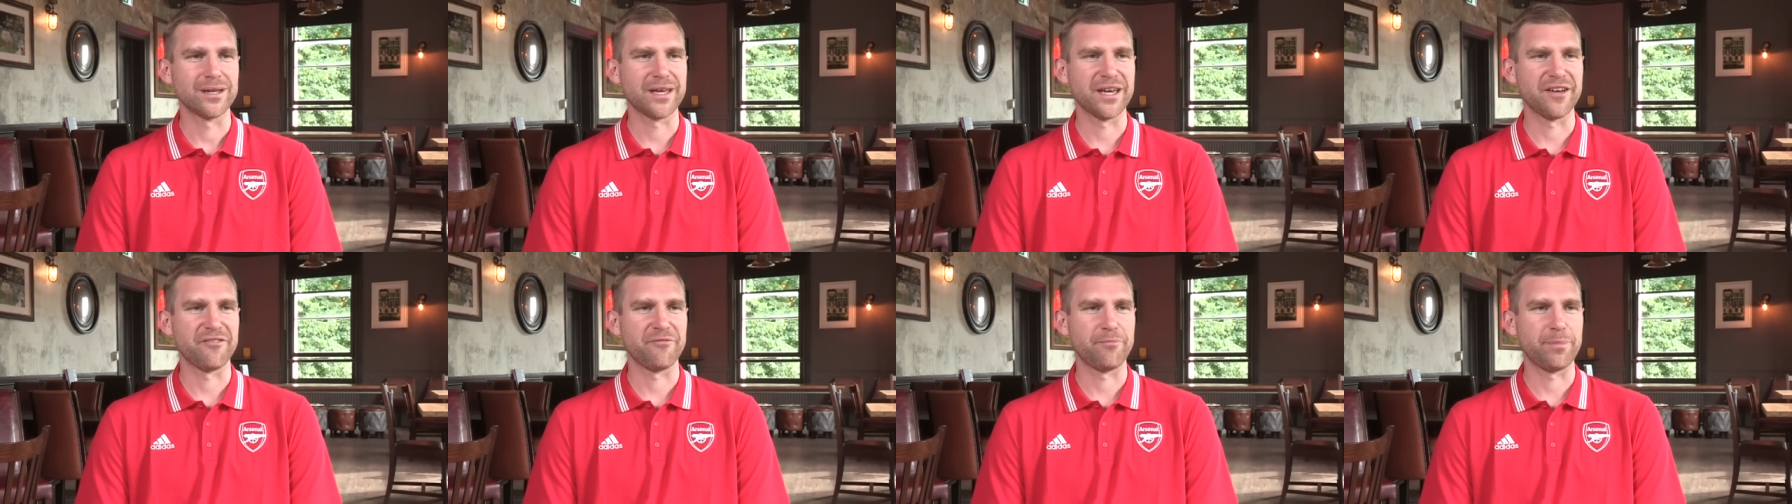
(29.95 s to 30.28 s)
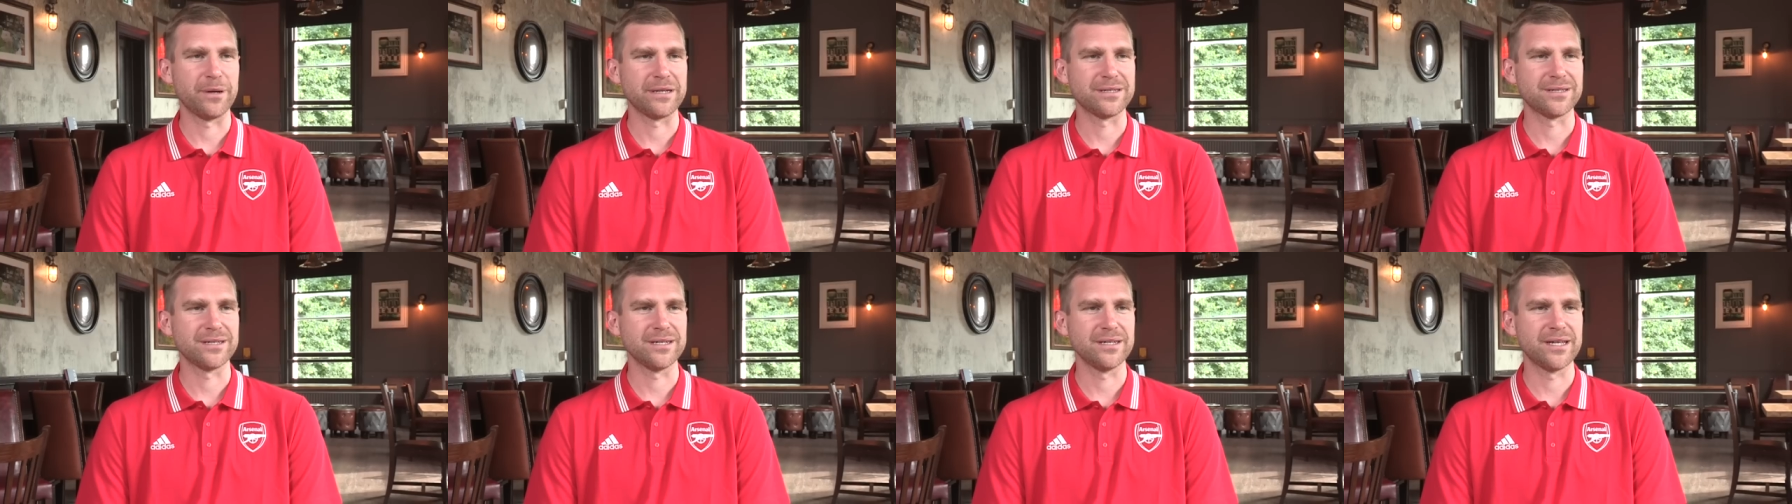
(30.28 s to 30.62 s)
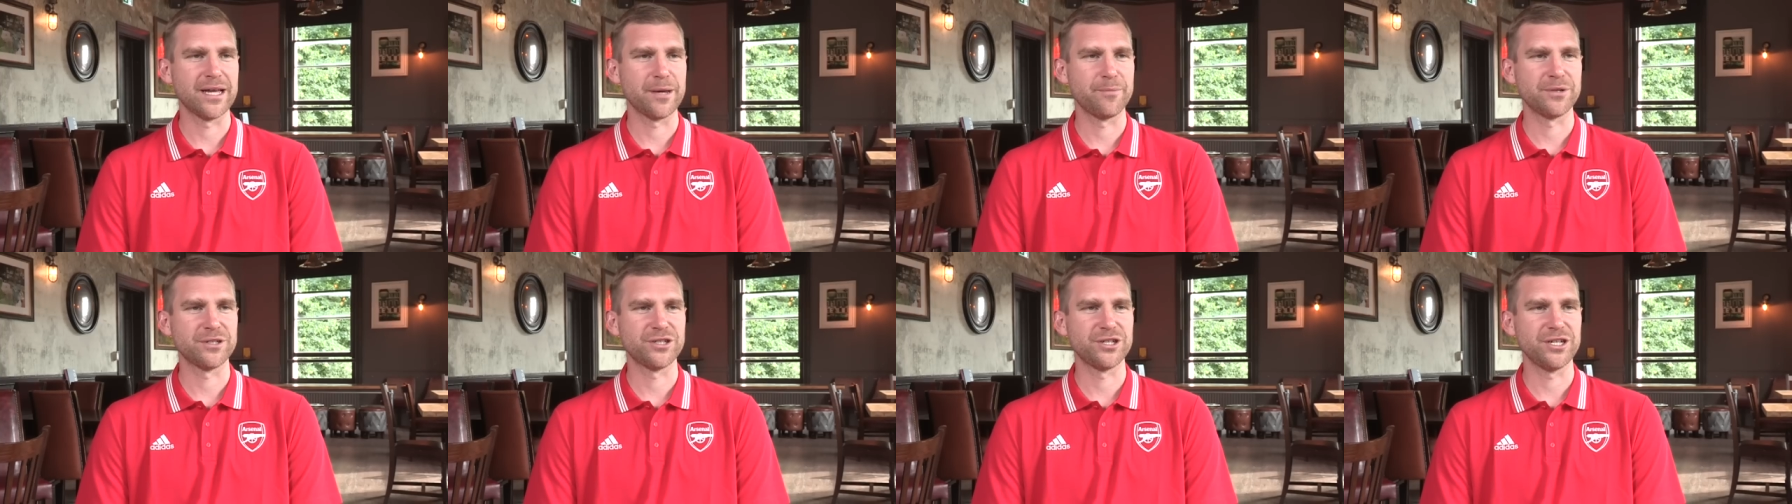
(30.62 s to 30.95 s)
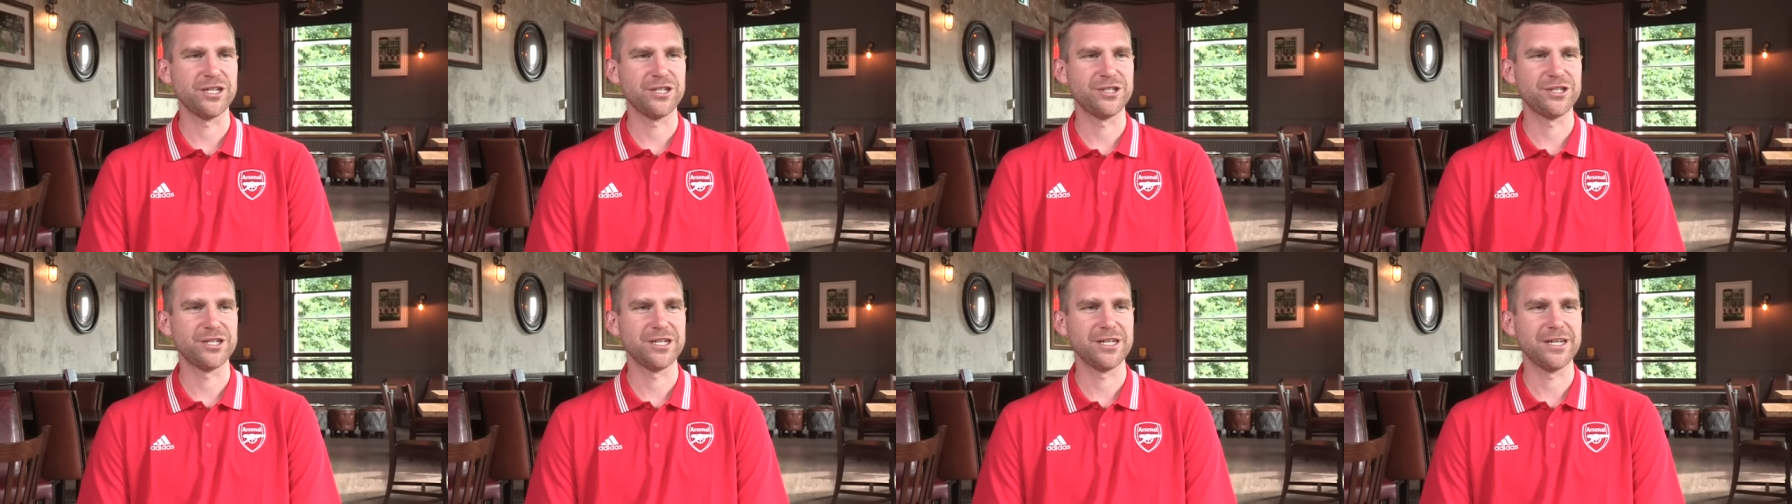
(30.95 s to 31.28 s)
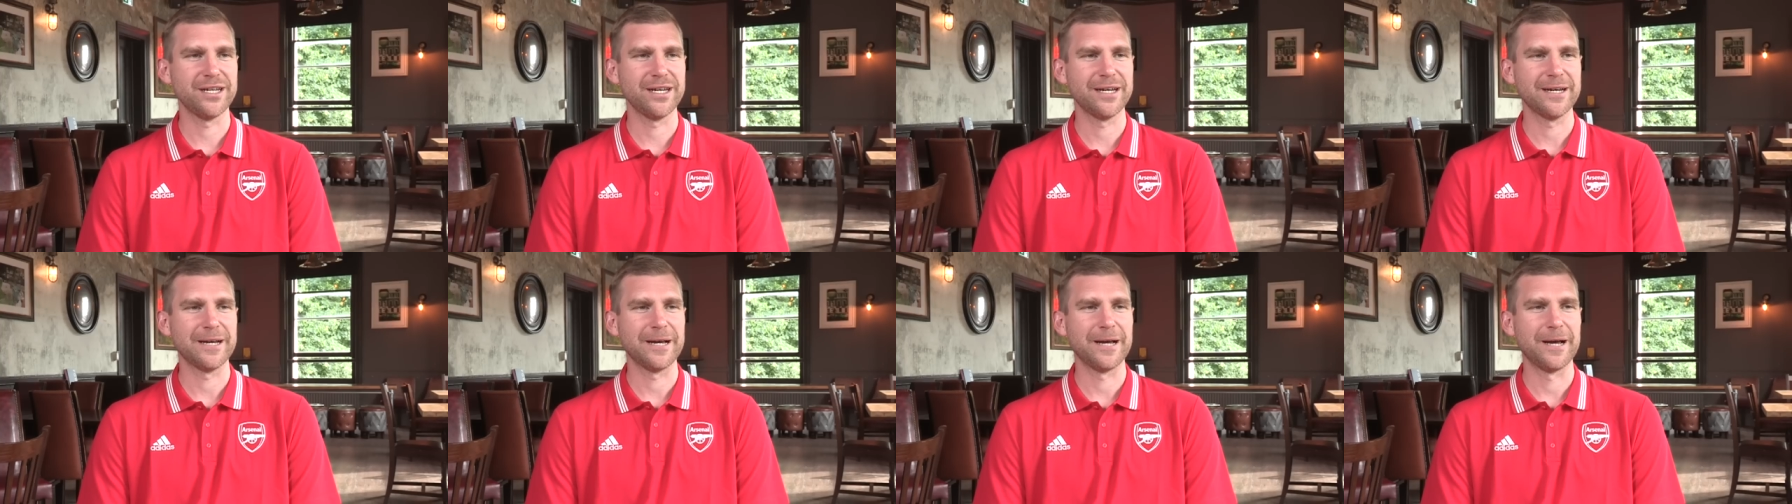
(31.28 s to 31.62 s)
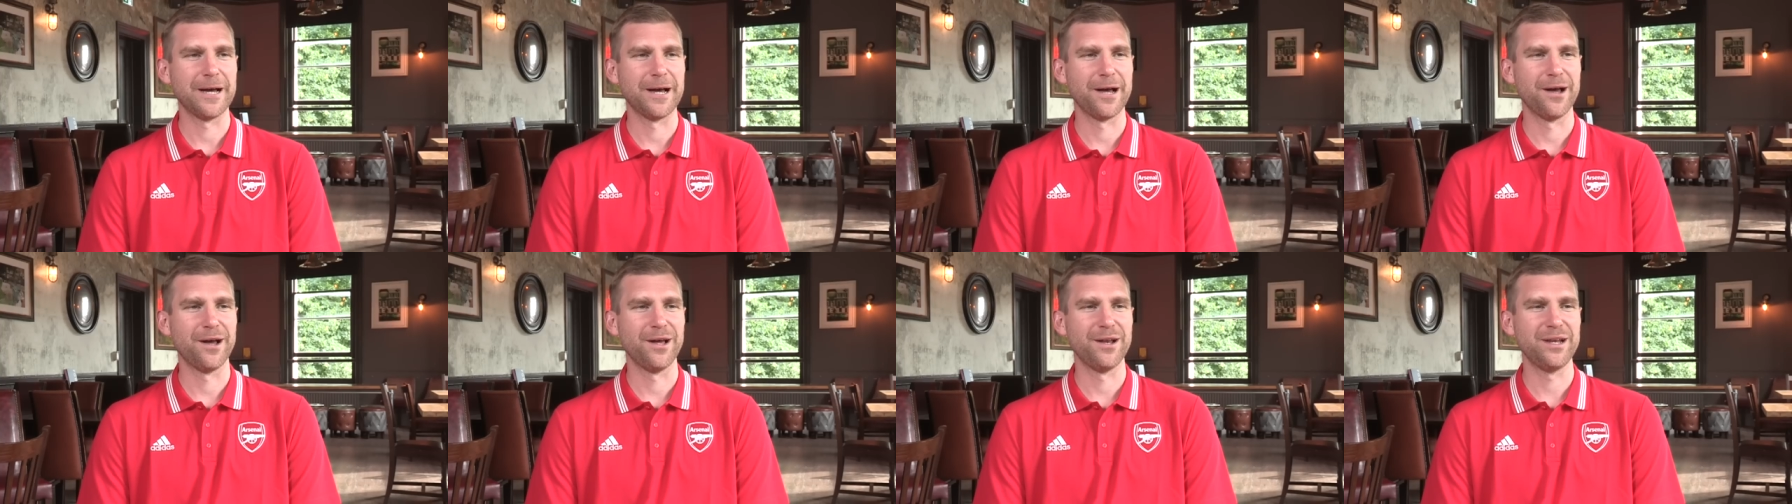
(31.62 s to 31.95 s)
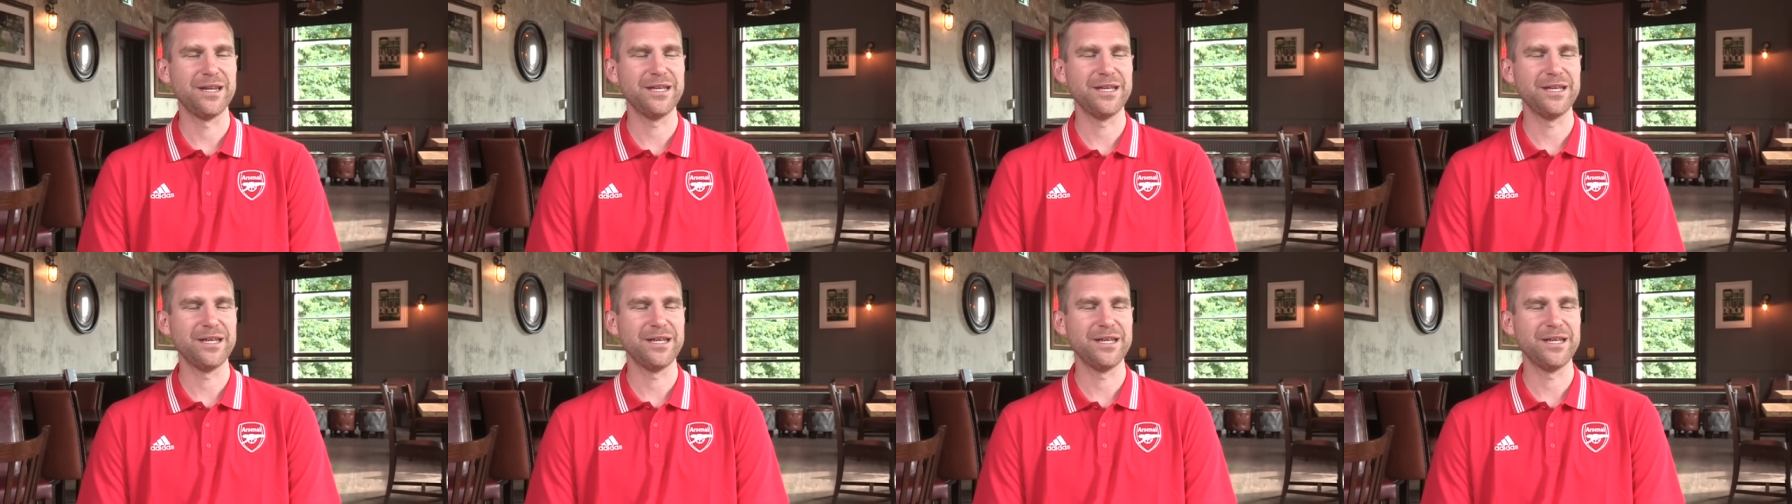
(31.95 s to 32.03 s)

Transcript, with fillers: Kev Betsy, Dan Micciche uh,